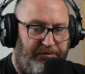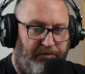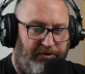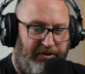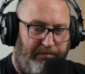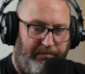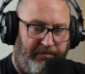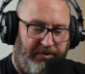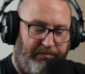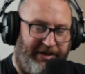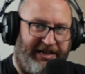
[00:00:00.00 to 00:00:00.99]
but the
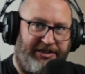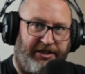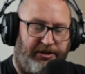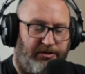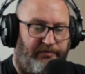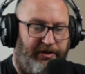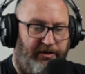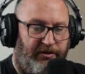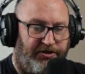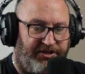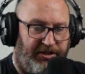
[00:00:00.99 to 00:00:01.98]
basics of it are
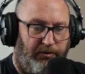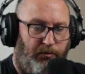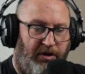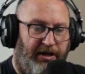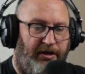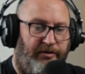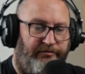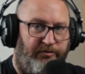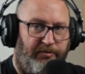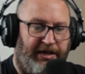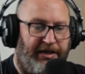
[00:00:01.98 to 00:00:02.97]
still what I learned
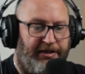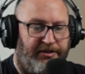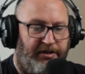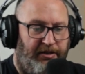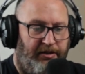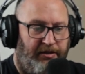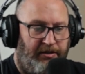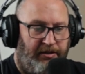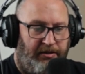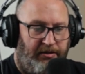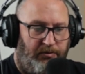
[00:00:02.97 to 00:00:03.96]
from Guy's
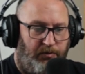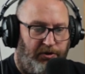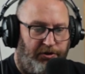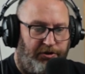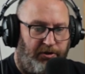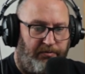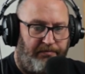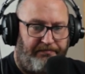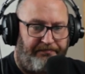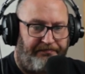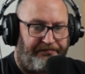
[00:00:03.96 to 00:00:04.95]
workshop
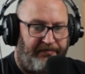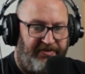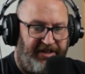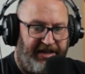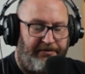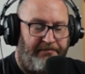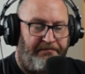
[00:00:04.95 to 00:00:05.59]
then.